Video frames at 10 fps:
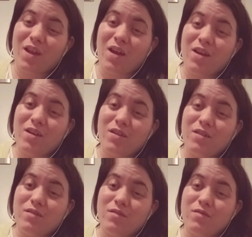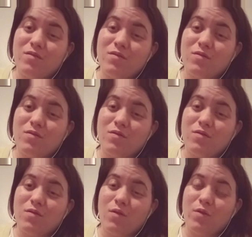I
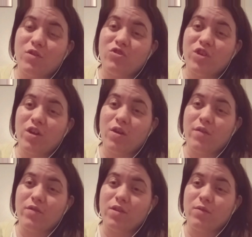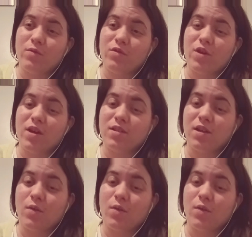want to share everything with you guys,